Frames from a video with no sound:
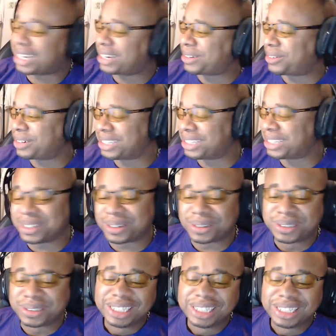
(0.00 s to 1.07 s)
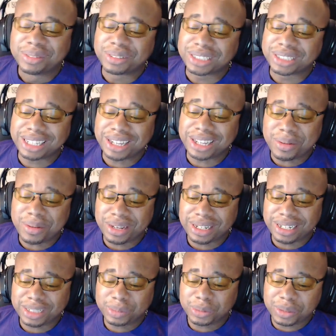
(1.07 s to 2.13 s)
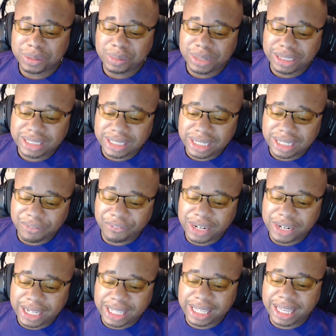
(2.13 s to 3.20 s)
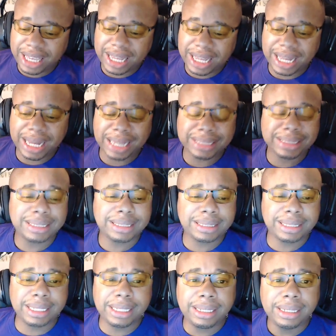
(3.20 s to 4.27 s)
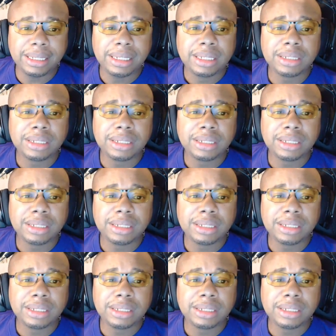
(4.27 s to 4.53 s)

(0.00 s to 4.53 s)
I already know. But yeah, man, that's pretty much it for the king I see.